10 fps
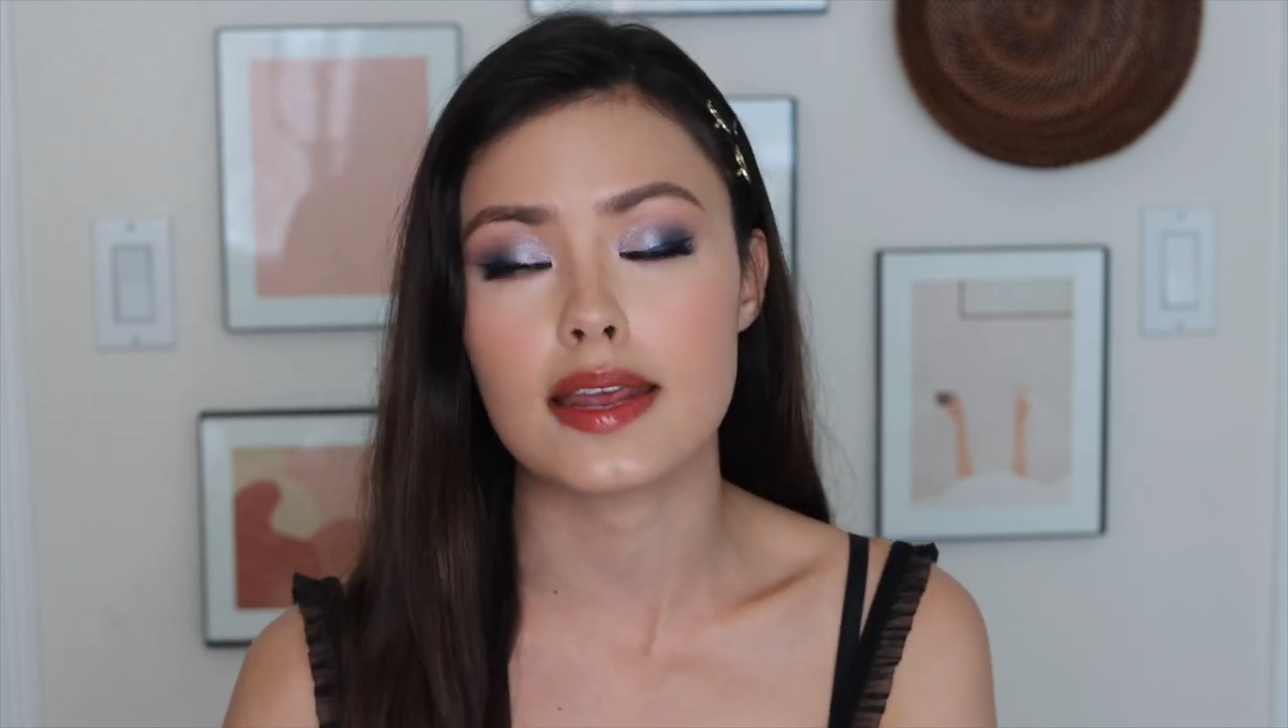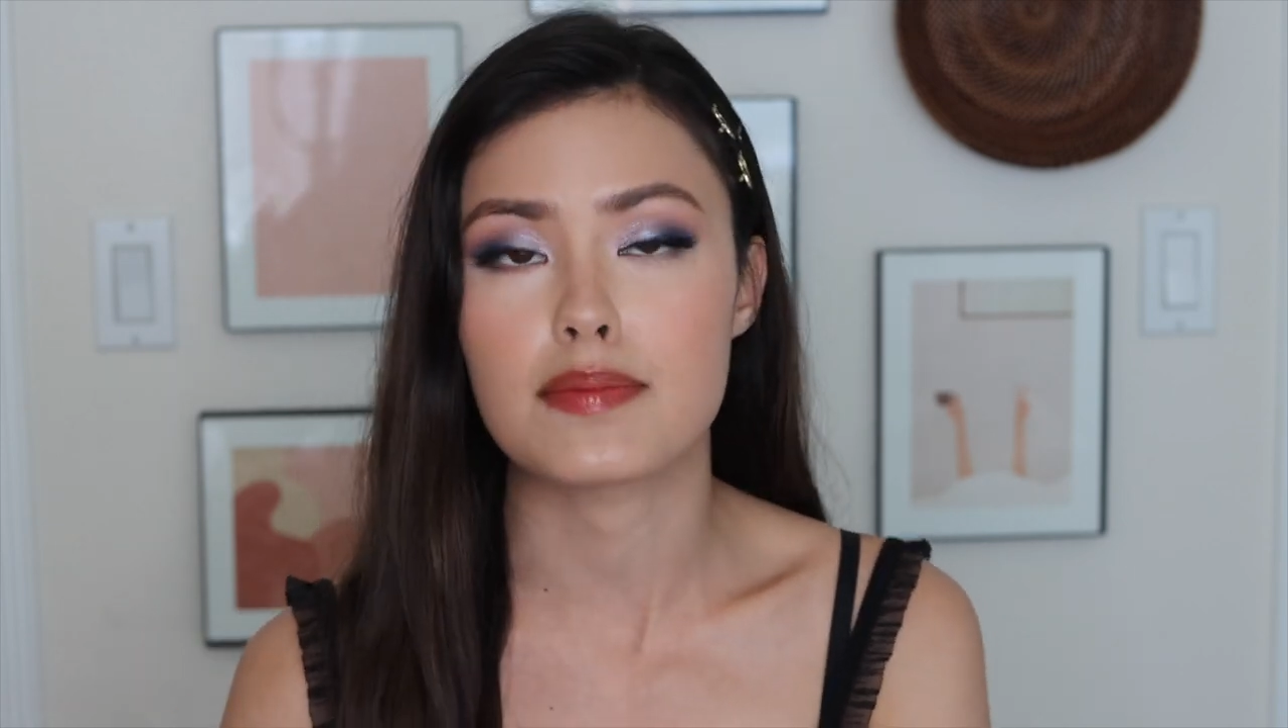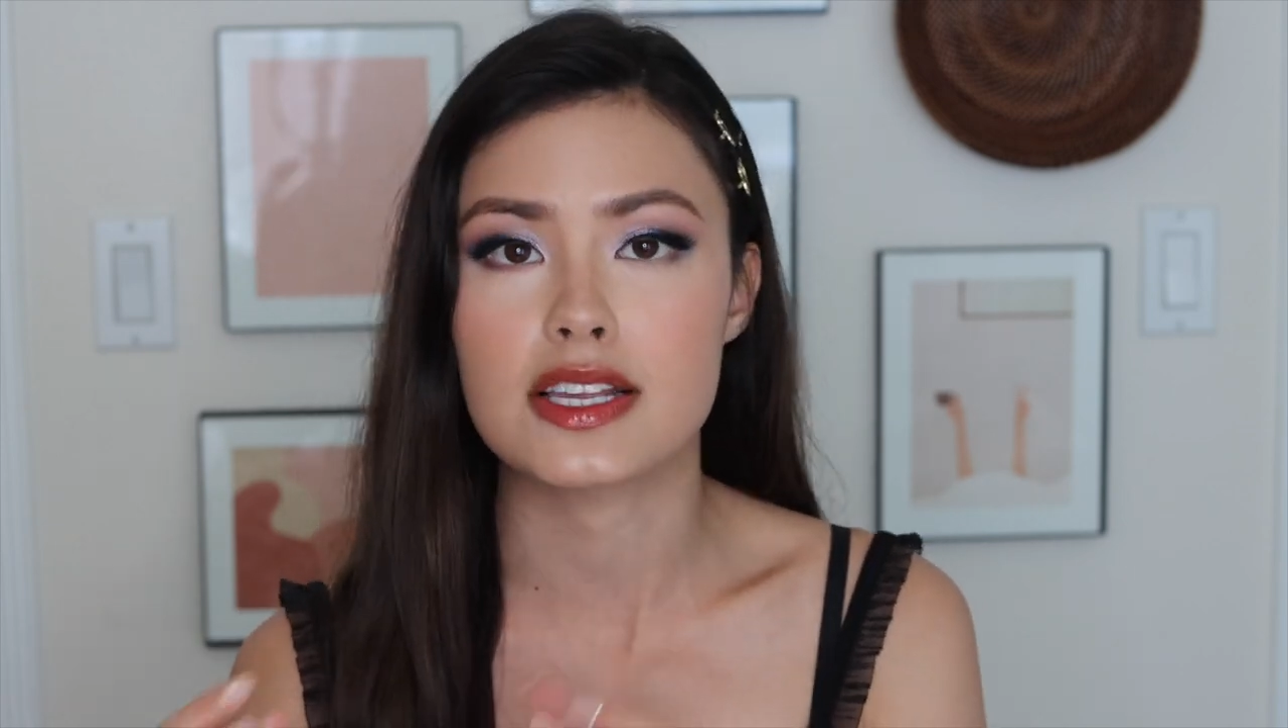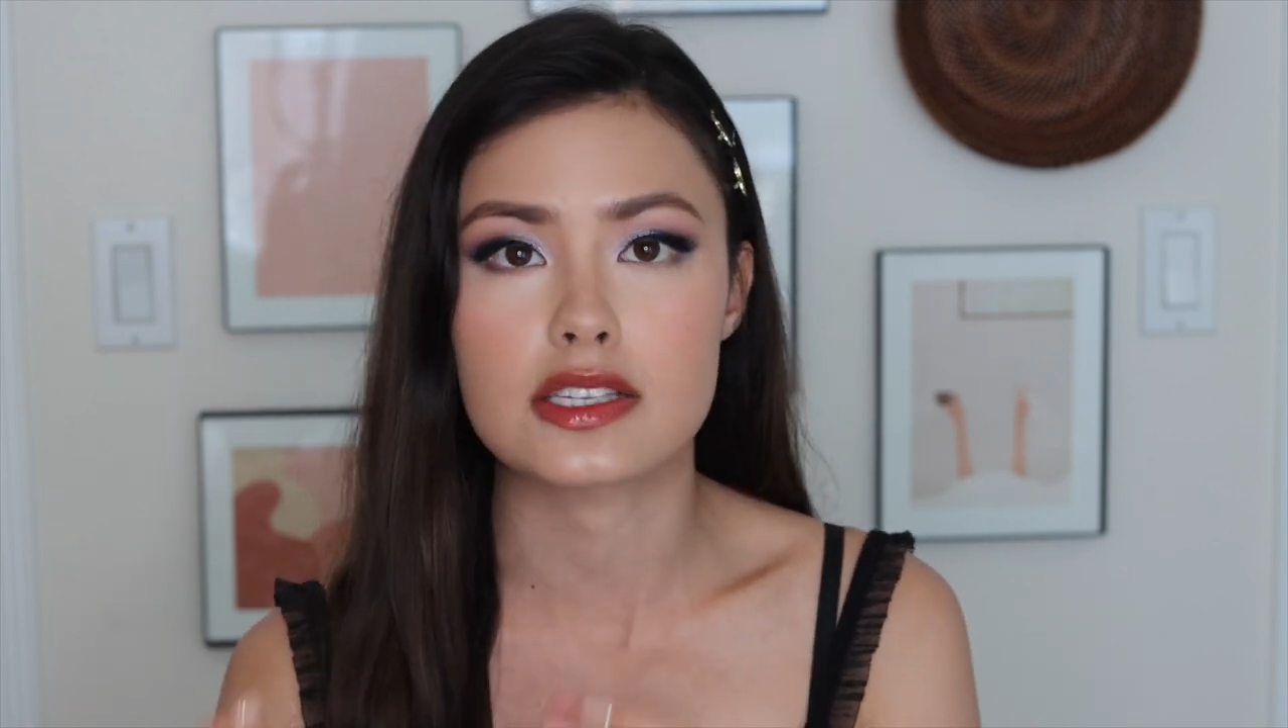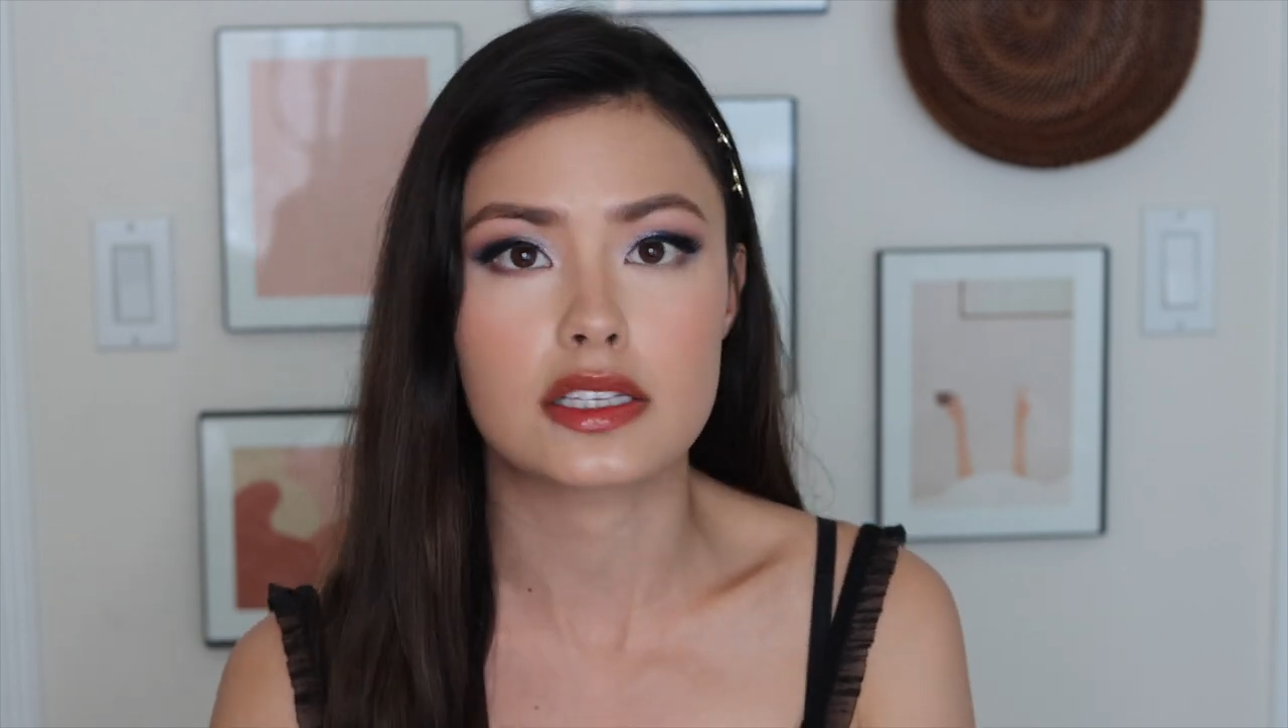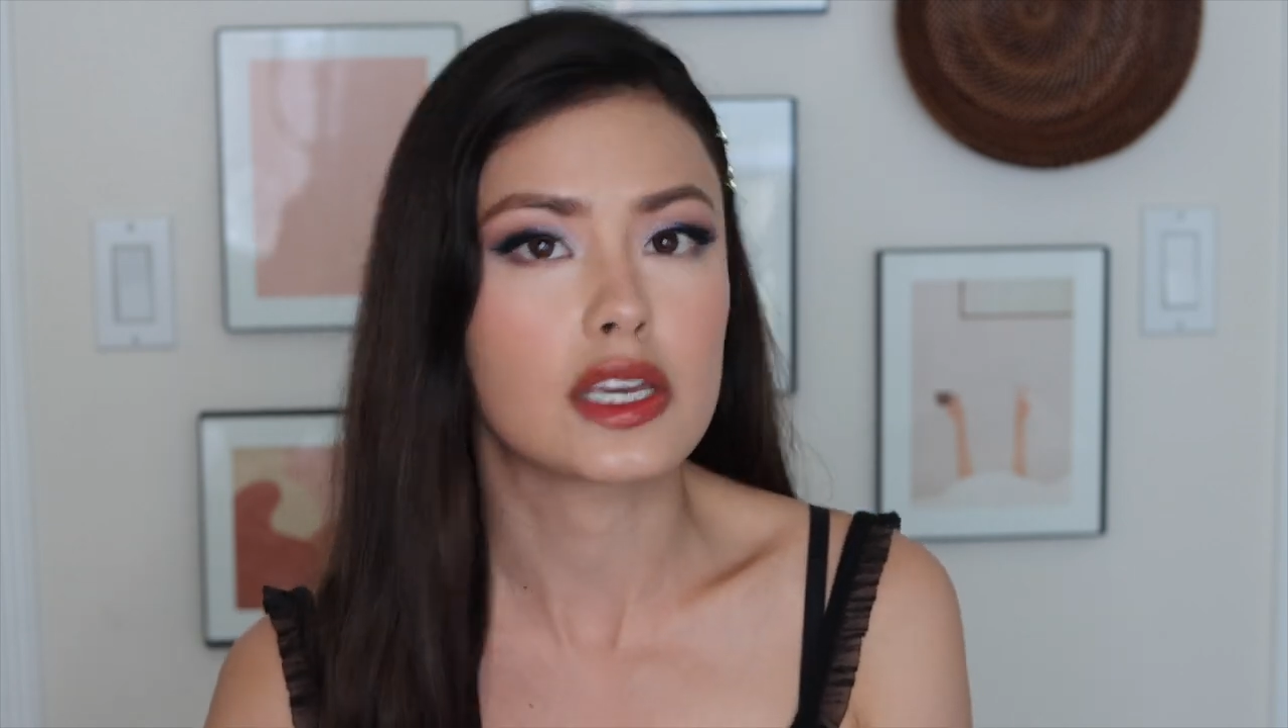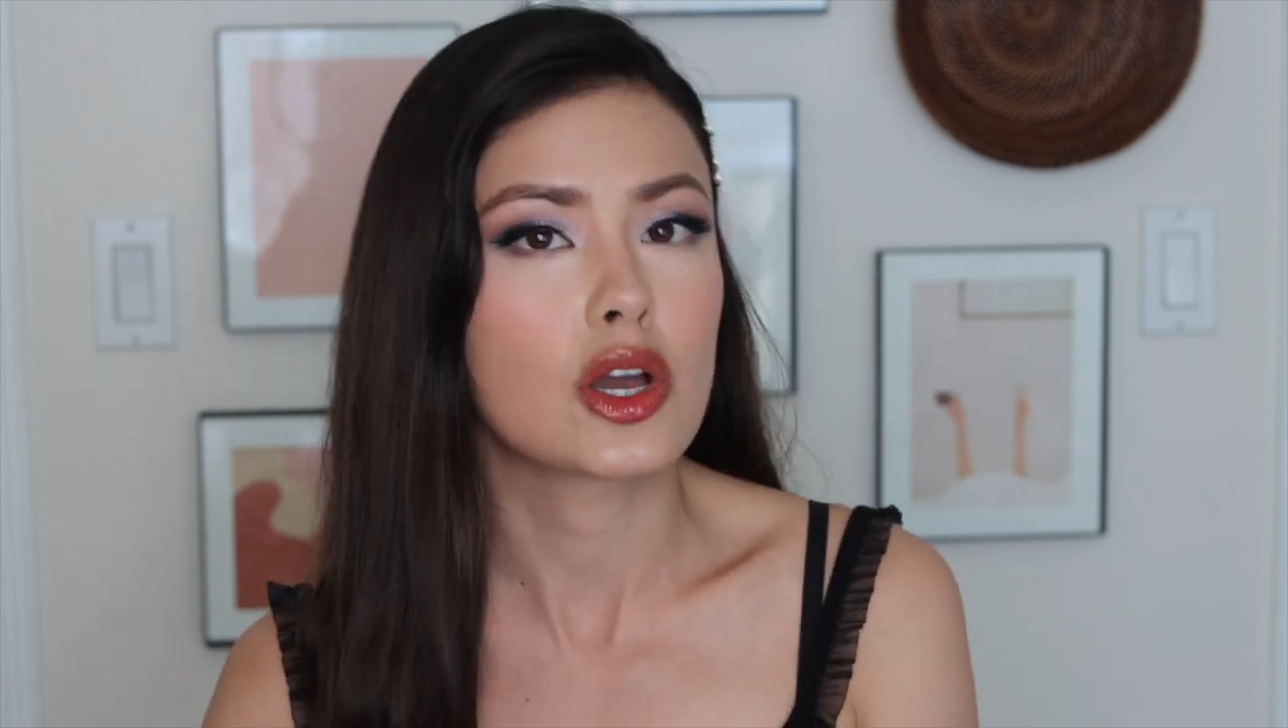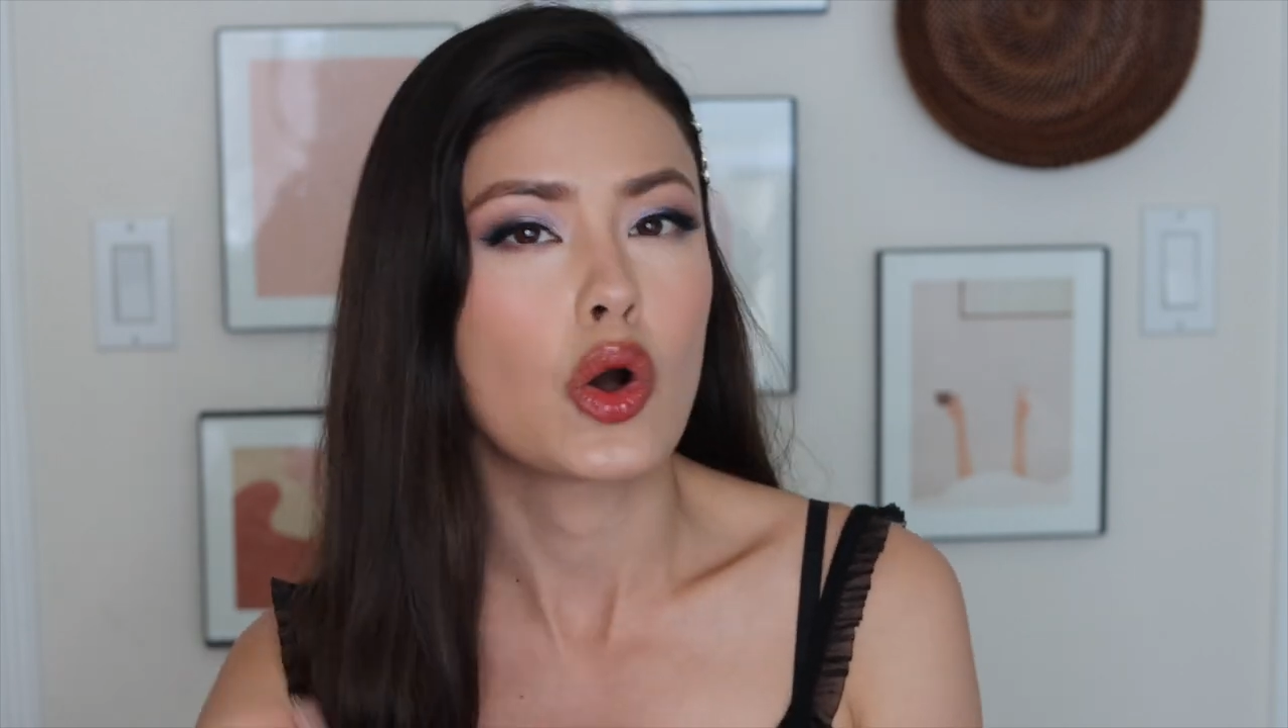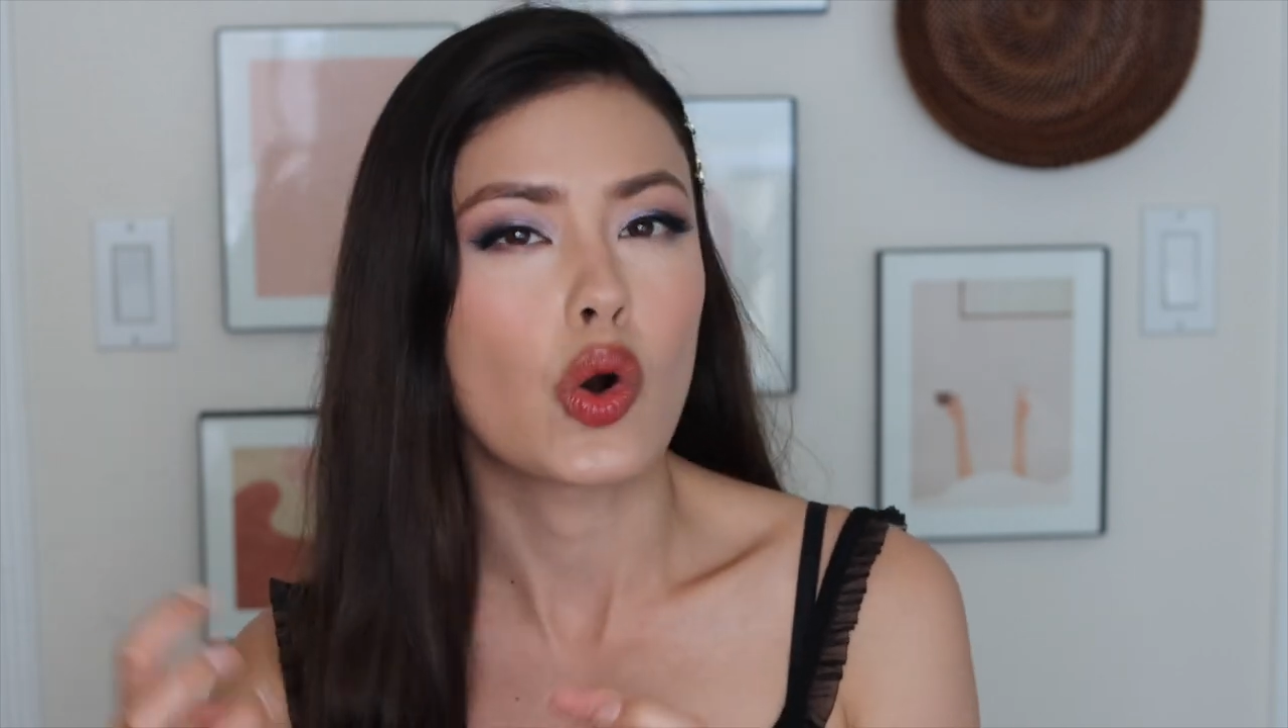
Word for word: and basically